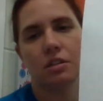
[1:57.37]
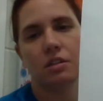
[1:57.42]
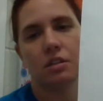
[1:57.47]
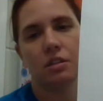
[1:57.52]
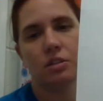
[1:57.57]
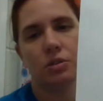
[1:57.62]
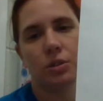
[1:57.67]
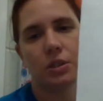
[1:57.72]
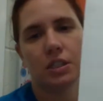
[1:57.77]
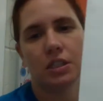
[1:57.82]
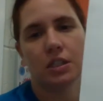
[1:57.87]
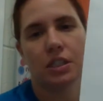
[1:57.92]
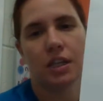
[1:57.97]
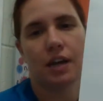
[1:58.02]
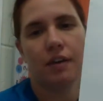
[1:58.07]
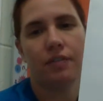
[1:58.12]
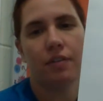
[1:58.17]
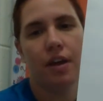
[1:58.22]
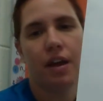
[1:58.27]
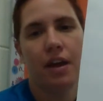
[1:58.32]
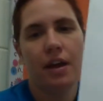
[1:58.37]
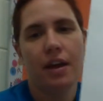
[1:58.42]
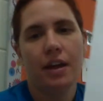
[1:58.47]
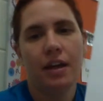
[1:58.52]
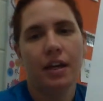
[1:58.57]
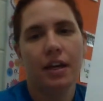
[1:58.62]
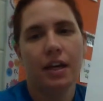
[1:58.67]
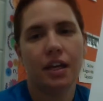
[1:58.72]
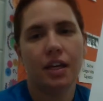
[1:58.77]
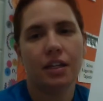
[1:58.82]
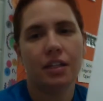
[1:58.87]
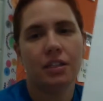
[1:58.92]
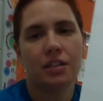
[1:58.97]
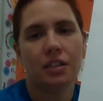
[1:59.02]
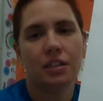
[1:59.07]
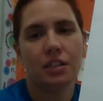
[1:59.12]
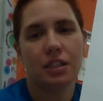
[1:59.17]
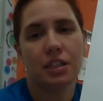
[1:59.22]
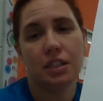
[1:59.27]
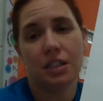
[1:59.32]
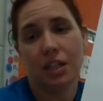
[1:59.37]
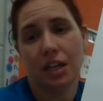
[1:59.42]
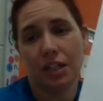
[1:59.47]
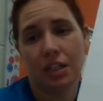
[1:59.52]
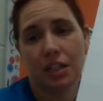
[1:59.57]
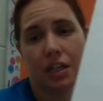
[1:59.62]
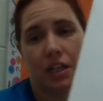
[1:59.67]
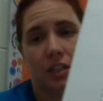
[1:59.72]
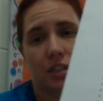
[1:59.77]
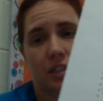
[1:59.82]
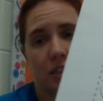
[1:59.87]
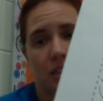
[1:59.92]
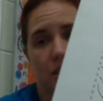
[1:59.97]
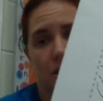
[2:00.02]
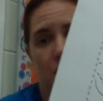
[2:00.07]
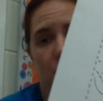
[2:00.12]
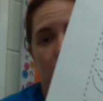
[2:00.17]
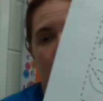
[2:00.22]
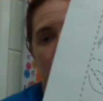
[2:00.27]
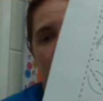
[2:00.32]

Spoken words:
sorts of stuff. And you see the dotted lines? You're going